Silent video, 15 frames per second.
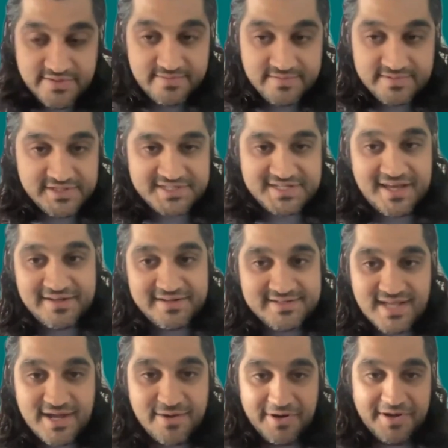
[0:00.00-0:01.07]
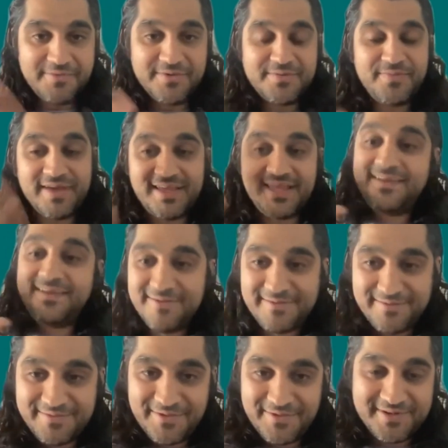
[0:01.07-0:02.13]
Just Salad is not working with Biggie.
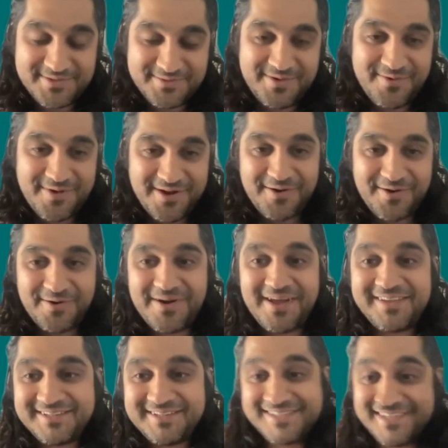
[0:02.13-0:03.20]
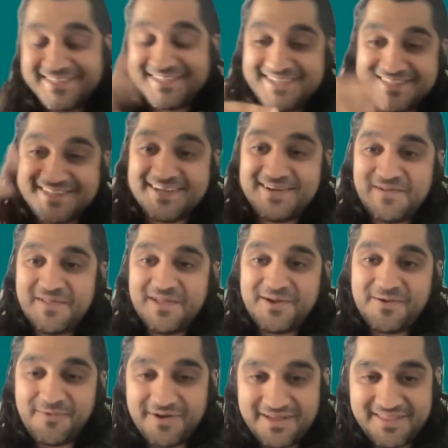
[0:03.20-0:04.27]
The reason we wanted Or'el here is because he's
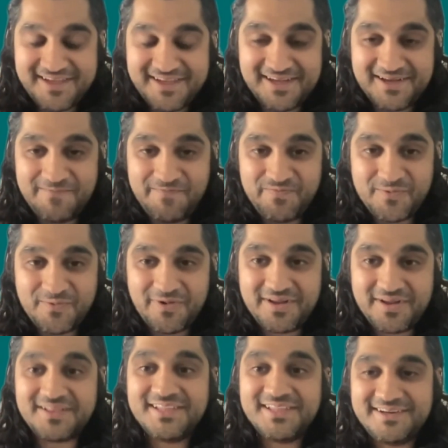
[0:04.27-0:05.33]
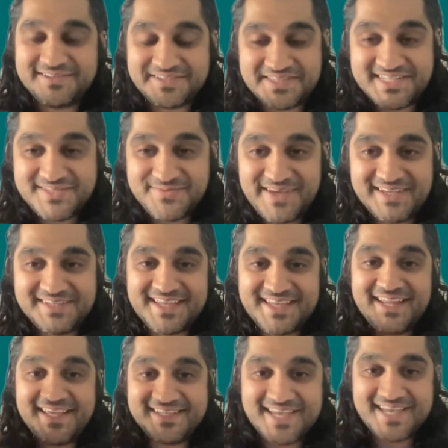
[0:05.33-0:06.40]
one of the leaders in the space
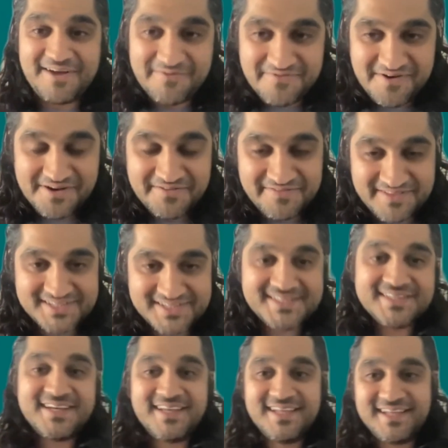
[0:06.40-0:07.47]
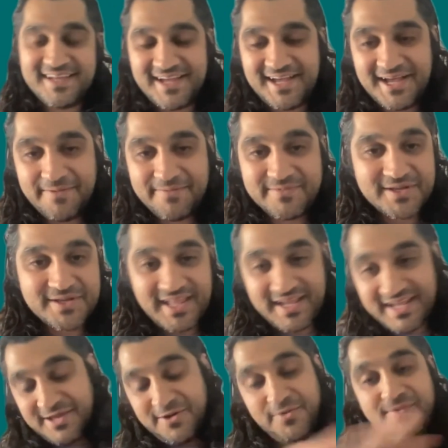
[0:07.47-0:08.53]
that is out in front of this. So
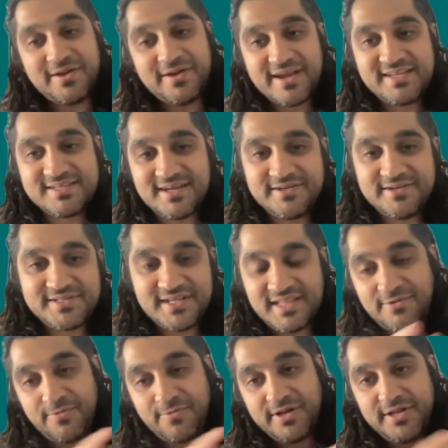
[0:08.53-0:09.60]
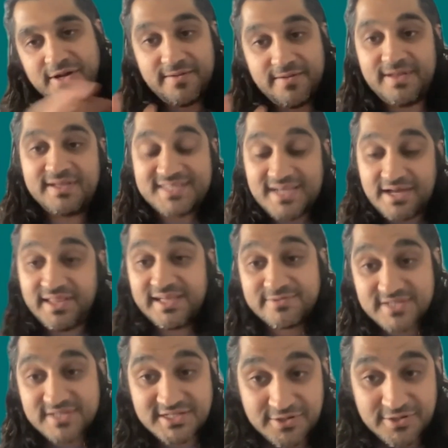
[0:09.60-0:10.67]
it would be great to understand it sounded like it
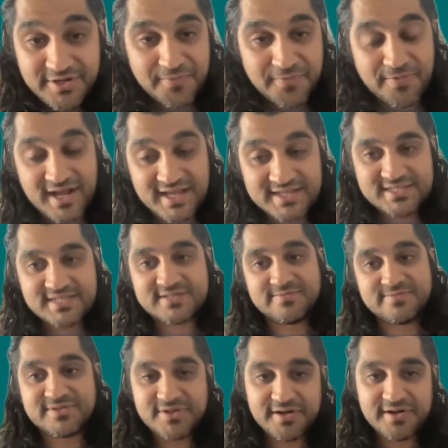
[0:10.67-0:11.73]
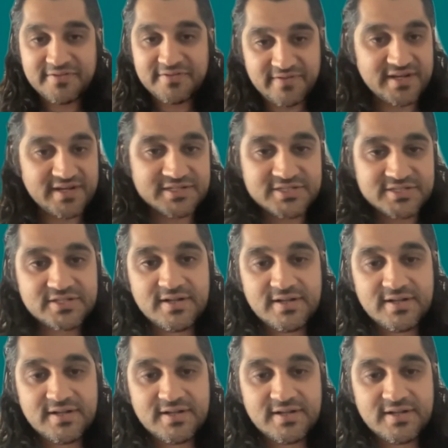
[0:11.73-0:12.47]
was a 2-year process from start to finish.